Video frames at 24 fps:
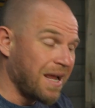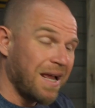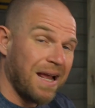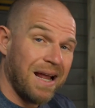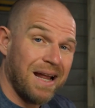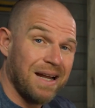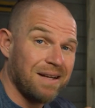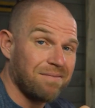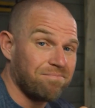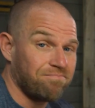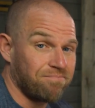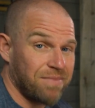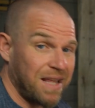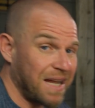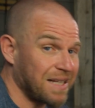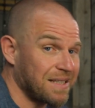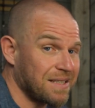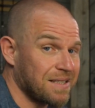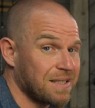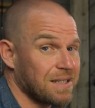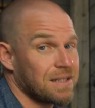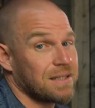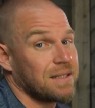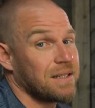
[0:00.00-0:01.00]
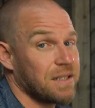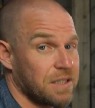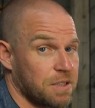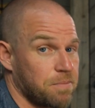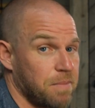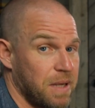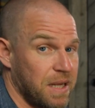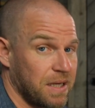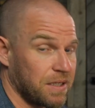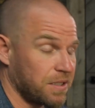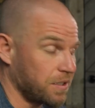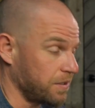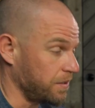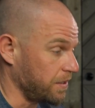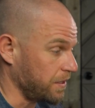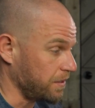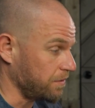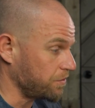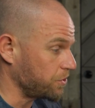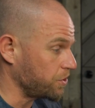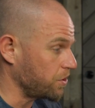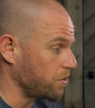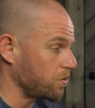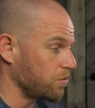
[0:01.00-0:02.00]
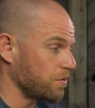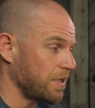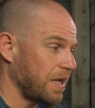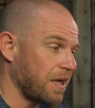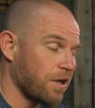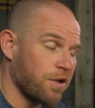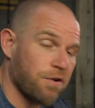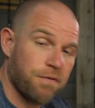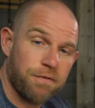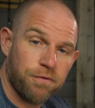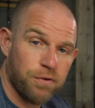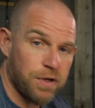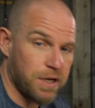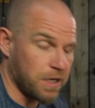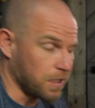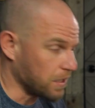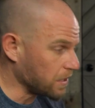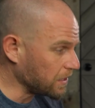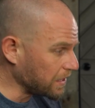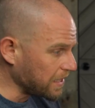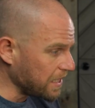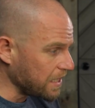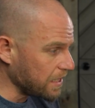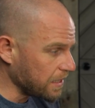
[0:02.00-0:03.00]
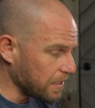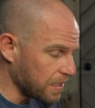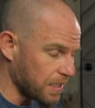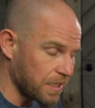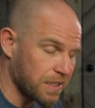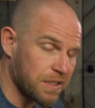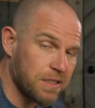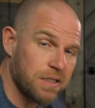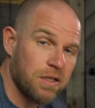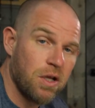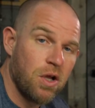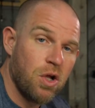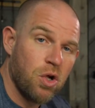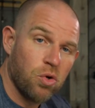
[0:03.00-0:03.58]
And that's the dismantling. So now you're free to clean this,